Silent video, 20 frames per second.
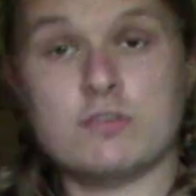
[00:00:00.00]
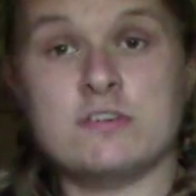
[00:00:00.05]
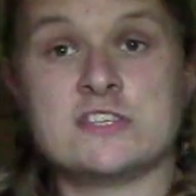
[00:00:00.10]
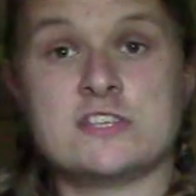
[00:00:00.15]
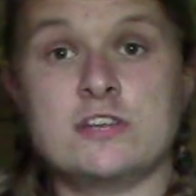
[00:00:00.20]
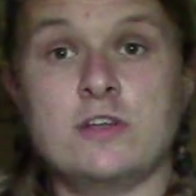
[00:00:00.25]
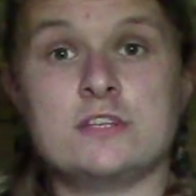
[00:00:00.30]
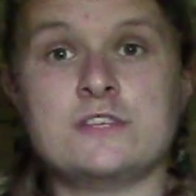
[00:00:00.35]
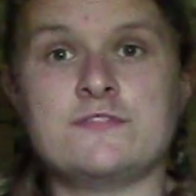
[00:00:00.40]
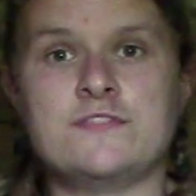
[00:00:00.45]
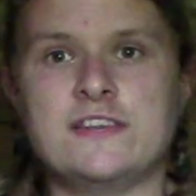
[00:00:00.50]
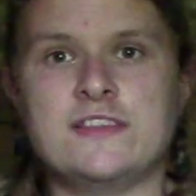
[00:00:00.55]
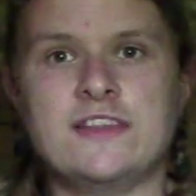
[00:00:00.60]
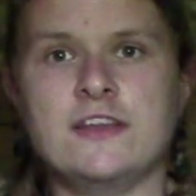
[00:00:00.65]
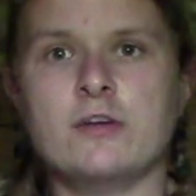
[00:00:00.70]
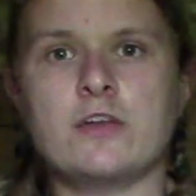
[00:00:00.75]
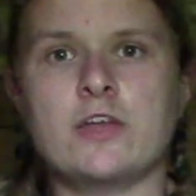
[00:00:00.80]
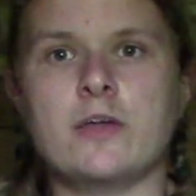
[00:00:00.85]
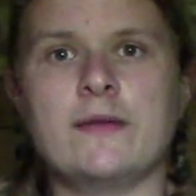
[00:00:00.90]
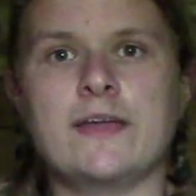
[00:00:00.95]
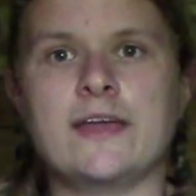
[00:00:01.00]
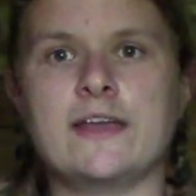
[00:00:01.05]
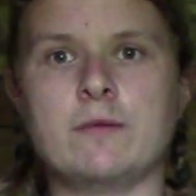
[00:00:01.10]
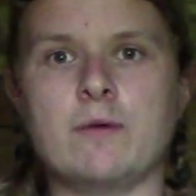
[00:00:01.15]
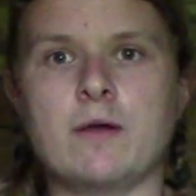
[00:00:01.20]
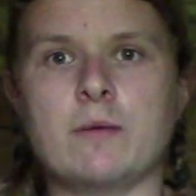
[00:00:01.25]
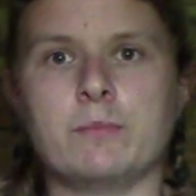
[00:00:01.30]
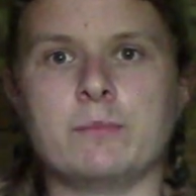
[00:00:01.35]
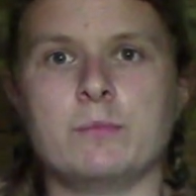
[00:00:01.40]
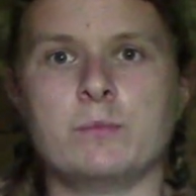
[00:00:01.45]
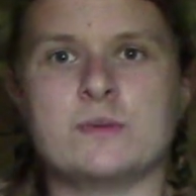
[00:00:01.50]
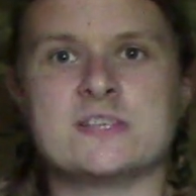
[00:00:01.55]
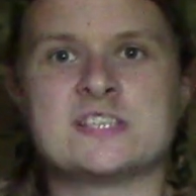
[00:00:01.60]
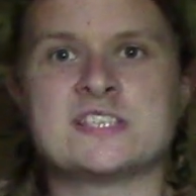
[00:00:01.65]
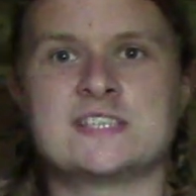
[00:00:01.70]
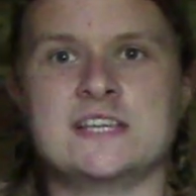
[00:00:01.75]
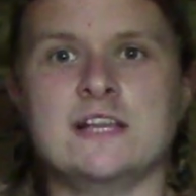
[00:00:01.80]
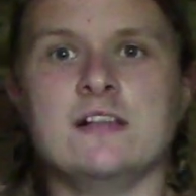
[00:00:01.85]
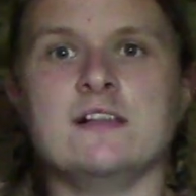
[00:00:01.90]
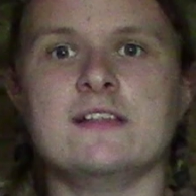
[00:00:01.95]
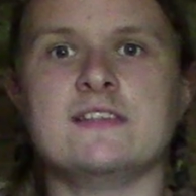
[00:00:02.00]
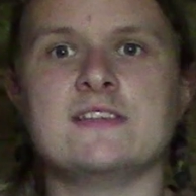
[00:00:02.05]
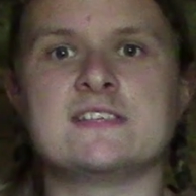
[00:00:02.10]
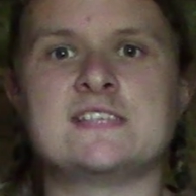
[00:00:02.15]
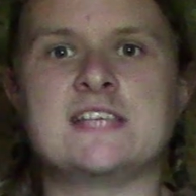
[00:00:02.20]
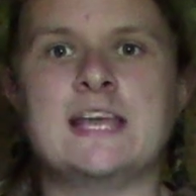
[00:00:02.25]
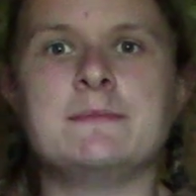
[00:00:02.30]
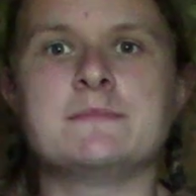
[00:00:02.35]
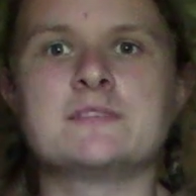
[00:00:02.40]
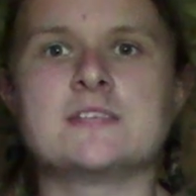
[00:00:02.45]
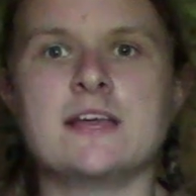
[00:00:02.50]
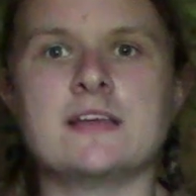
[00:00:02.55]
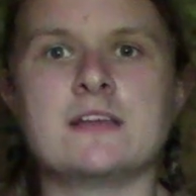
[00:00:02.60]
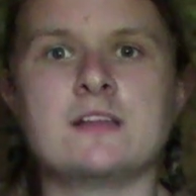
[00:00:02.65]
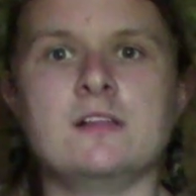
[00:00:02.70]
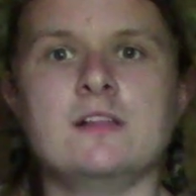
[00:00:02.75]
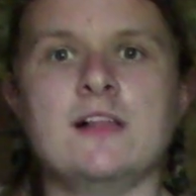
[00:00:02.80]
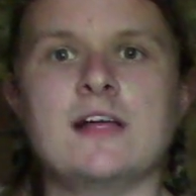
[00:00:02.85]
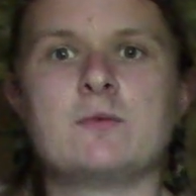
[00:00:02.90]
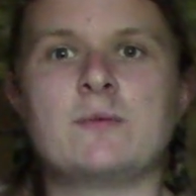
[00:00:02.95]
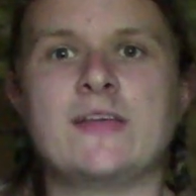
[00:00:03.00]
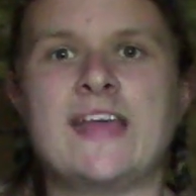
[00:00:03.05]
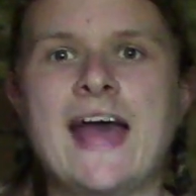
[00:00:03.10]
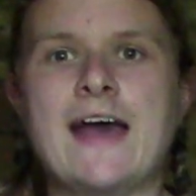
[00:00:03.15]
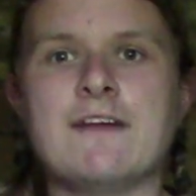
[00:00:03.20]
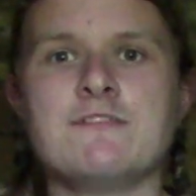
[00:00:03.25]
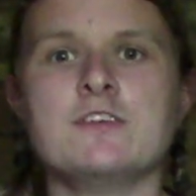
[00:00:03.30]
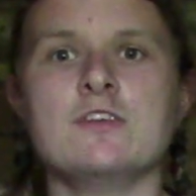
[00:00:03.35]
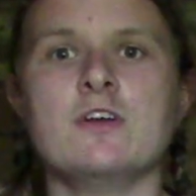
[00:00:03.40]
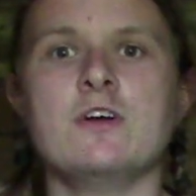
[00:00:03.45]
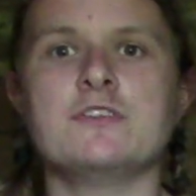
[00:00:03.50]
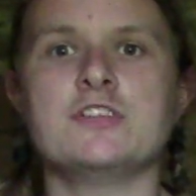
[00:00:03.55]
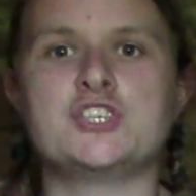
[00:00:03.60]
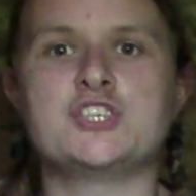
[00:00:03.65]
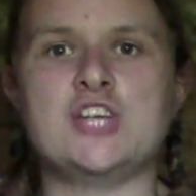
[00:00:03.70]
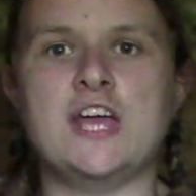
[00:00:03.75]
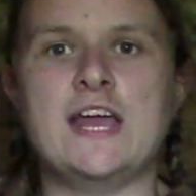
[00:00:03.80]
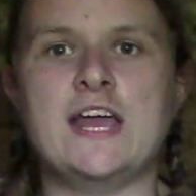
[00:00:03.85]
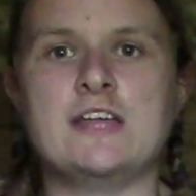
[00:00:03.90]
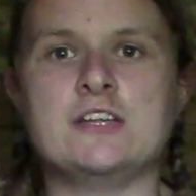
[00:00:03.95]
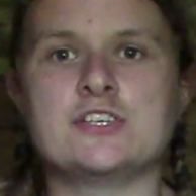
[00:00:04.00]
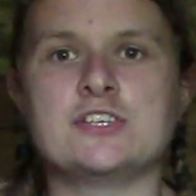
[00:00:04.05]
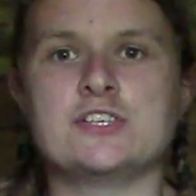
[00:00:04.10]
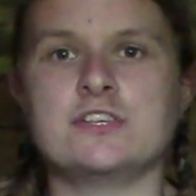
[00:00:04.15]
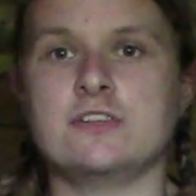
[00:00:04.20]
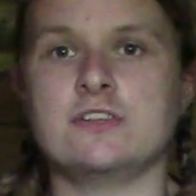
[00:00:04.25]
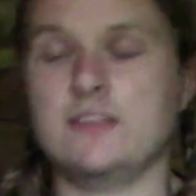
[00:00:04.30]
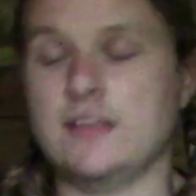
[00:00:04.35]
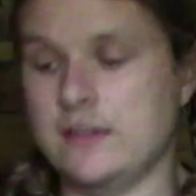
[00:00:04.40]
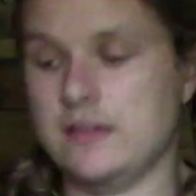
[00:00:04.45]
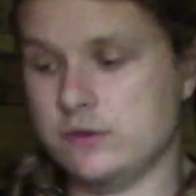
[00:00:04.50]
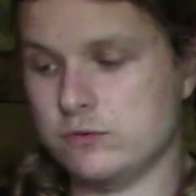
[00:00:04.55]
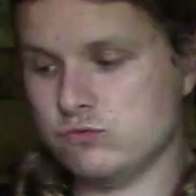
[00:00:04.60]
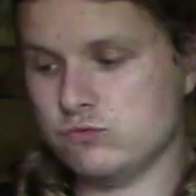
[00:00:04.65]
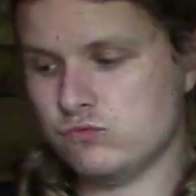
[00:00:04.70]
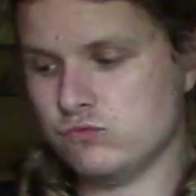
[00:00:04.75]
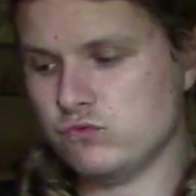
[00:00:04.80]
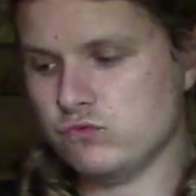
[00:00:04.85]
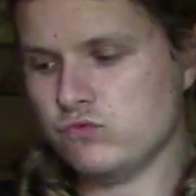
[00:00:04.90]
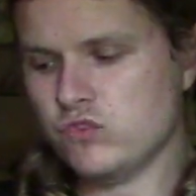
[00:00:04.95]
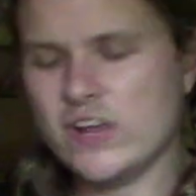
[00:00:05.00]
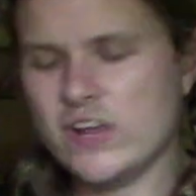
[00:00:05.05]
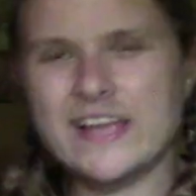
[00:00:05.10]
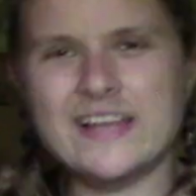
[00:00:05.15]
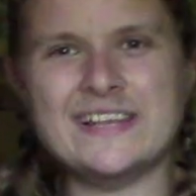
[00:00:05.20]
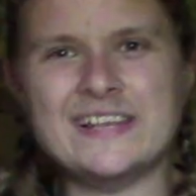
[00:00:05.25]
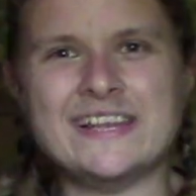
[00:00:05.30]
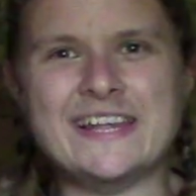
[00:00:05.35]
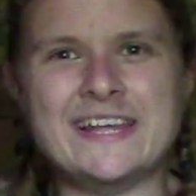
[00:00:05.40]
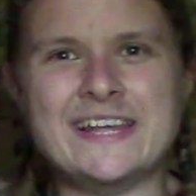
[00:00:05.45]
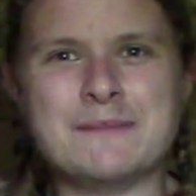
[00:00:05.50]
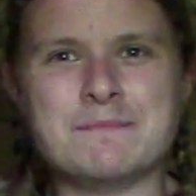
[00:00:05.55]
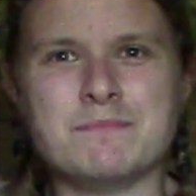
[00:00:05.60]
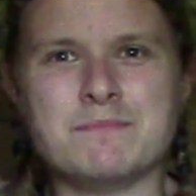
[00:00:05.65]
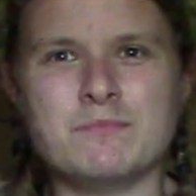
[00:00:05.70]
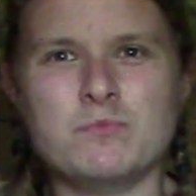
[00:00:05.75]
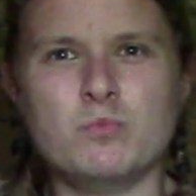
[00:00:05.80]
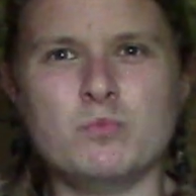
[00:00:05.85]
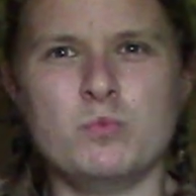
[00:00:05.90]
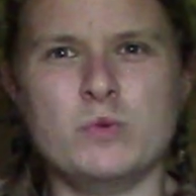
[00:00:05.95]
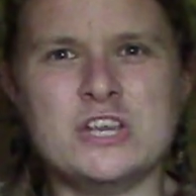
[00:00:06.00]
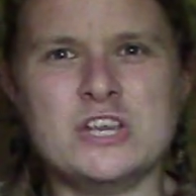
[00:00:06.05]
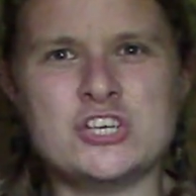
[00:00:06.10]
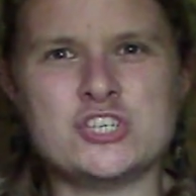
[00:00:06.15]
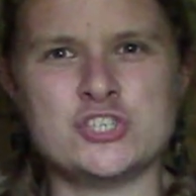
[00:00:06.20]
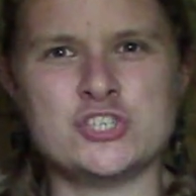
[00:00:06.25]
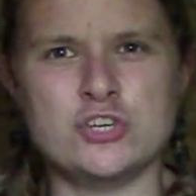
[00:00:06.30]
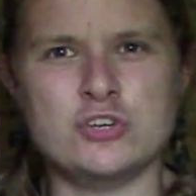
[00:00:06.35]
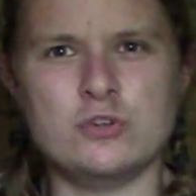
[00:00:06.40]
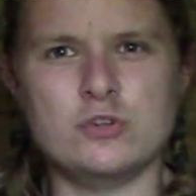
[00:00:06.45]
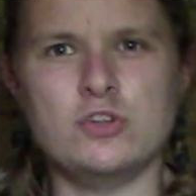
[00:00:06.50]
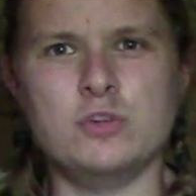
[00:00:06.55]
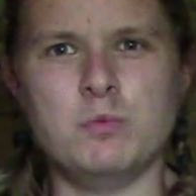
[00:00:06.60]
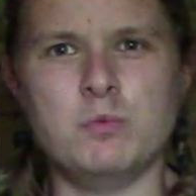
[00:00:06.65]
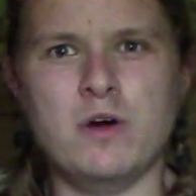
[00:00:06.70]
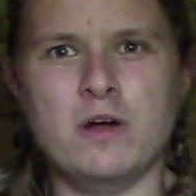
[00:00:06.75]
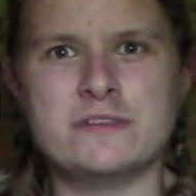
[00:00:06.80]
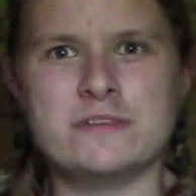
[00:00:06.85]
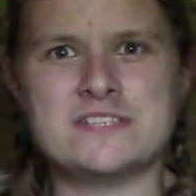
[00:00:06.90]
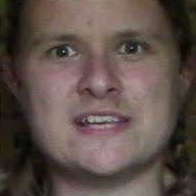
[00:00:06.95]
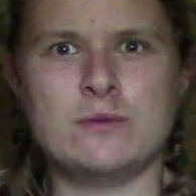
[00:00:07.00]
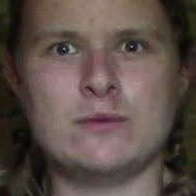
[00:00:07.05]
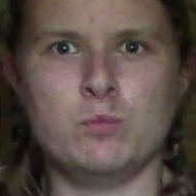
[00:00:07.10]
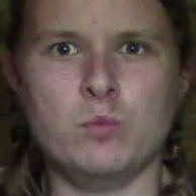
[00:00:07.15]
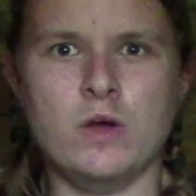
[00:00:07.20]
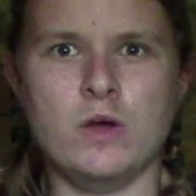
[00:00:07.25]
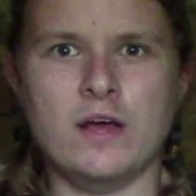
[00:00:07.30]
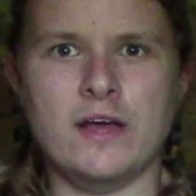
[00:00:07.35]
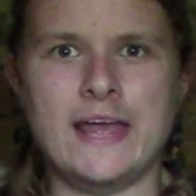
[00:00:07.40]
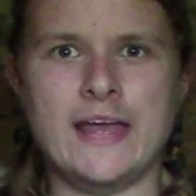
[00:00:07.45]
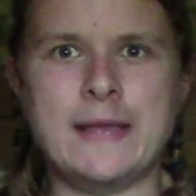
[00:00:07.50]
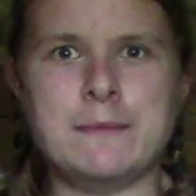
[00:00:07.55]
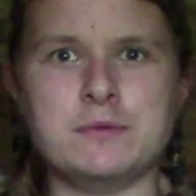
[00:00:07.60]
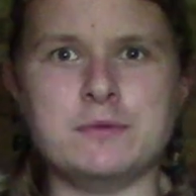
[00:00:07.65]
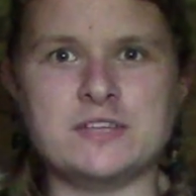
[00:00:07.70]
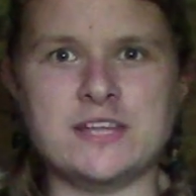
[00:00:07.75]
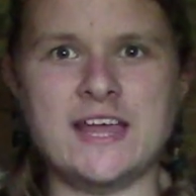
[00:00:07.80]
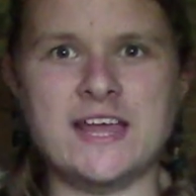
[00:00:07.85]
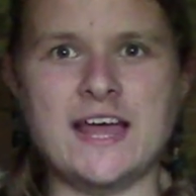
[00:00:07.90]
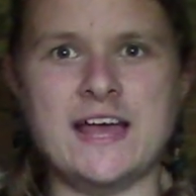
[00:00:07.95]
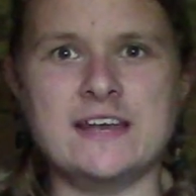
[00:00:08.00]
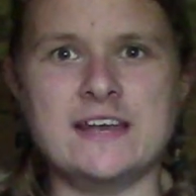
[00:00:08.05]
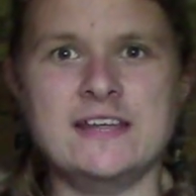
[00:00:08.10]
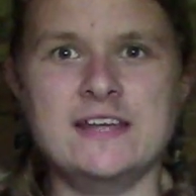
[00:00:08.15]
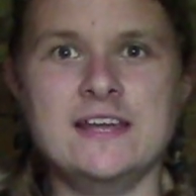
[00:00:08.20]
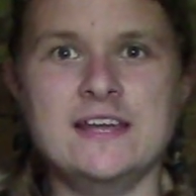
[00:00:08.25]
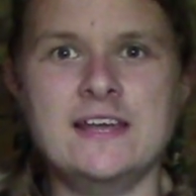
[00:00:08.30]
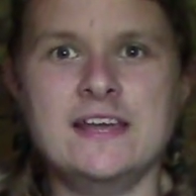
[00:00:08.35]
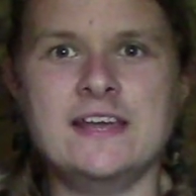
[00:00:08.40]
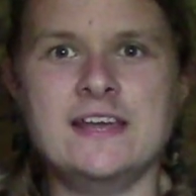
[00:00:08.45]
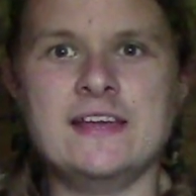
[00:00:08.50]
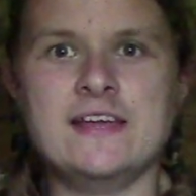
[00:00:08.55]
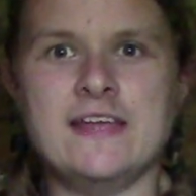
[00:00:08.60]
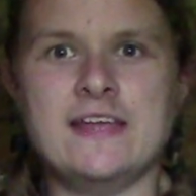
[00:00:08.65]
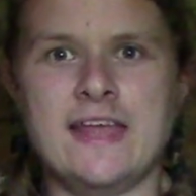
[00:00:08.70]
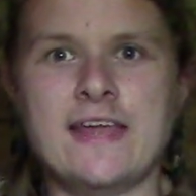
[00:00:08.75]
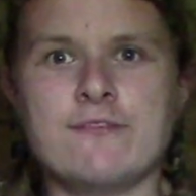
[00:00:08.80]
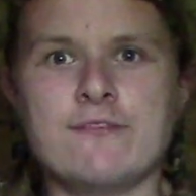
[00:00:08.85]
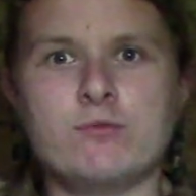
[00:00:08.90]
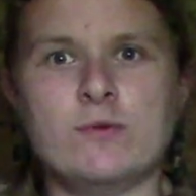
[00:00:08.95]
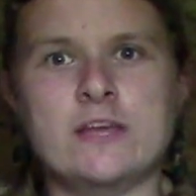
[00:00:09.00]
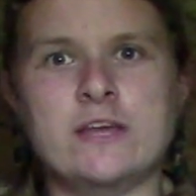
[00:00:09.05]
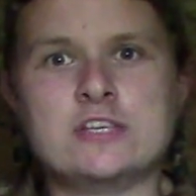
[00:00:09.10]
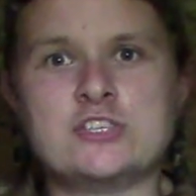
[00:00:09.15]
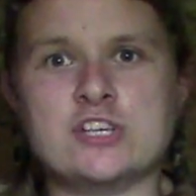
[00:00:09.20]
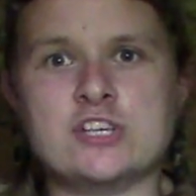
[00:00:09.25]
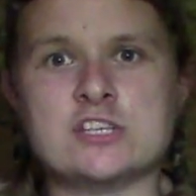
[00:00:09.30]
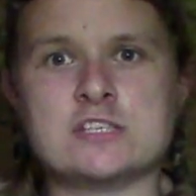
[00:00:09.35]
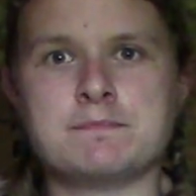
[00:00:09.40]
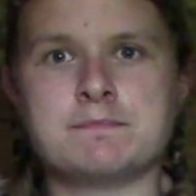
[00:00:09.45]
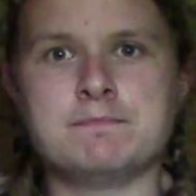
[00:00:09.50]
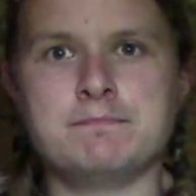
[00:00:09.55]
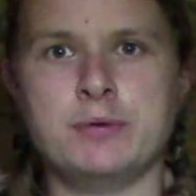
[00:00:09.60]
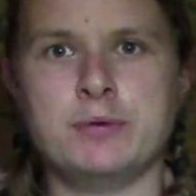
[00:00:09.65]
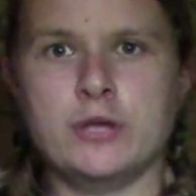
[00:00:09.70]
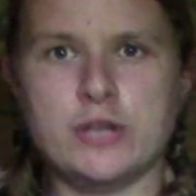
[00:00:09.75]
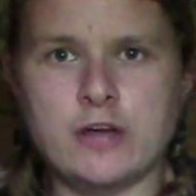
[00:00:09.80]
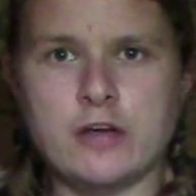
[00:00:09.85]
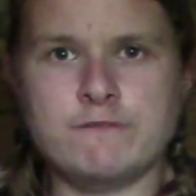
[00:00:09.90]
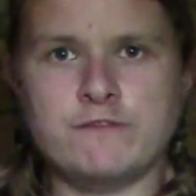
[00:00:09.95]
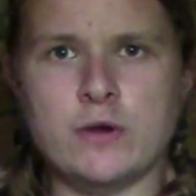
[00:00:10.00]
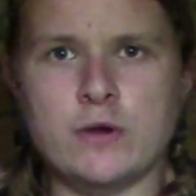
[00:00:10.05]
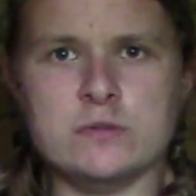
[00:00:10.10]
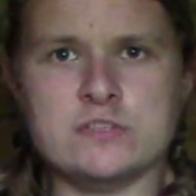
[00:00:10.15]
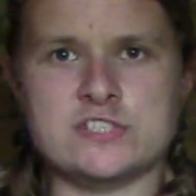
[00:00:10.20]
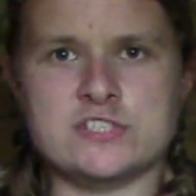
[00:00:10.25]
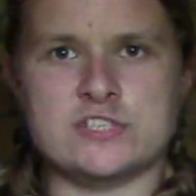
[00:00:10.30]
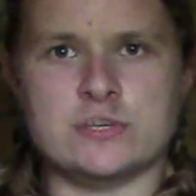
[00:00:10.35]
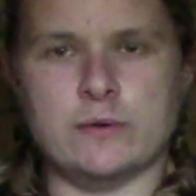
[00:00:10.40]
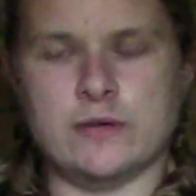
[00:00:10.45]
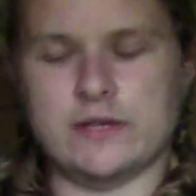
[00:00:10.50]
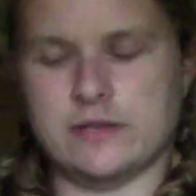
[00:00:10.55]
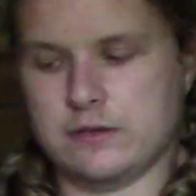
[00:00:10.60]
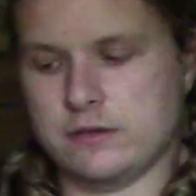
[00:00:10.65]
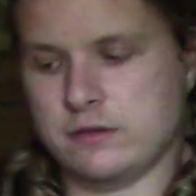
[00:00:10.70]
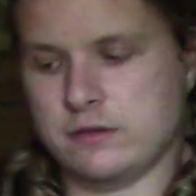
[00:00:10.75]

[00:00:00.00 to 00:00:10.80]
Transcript: not defeated, they're not going anywhere. We're still in the same cycle and we haven't got the change that really we should all want and were able to get if we had just put our votes to it.